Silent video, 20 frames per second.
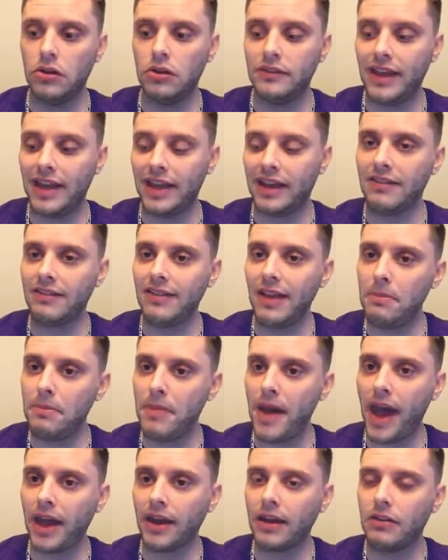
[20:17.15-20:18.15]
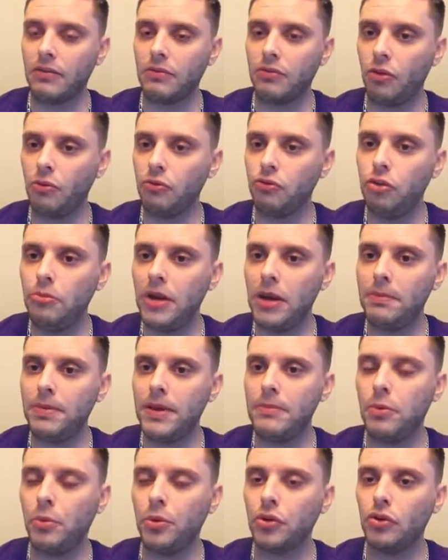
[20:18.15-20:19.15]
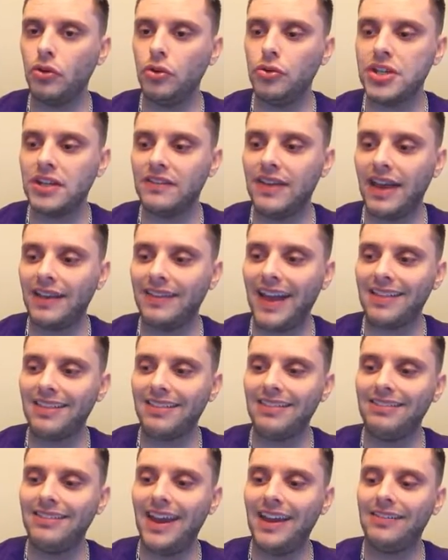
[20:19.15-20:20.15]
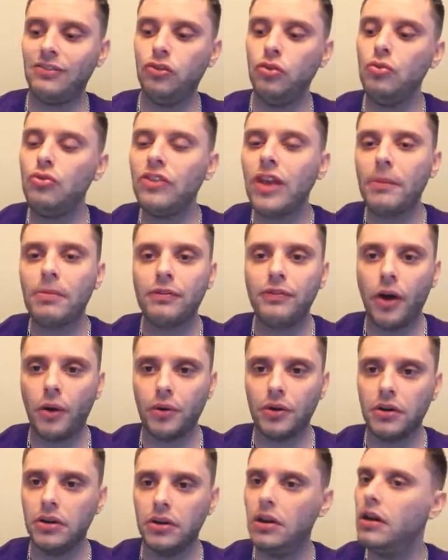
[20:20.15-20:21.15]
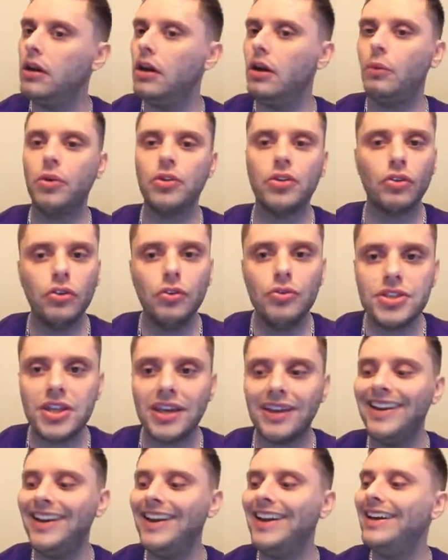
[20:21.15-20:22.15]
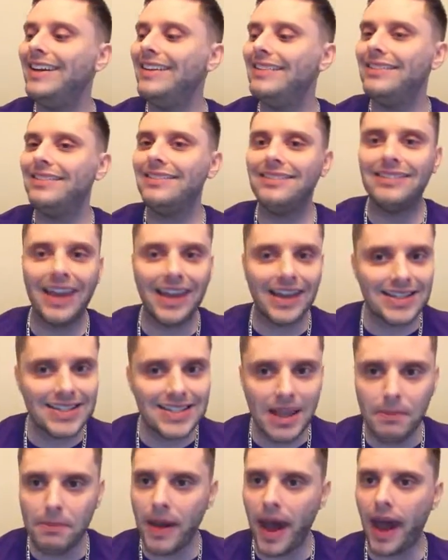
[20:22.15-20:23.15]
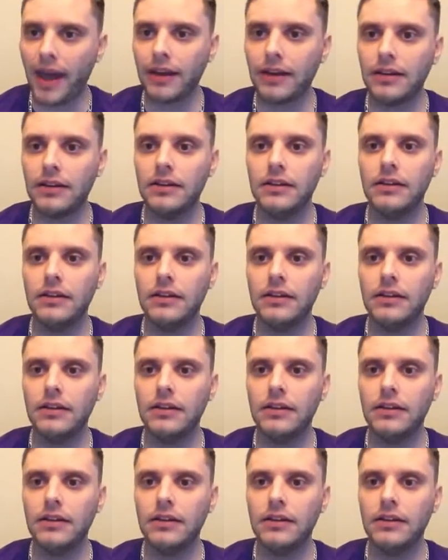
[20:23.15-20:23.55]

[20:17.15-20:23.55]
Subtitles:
Take a step back. So too many people when they're losing take 2 steps forward. When you're losing, take a step back.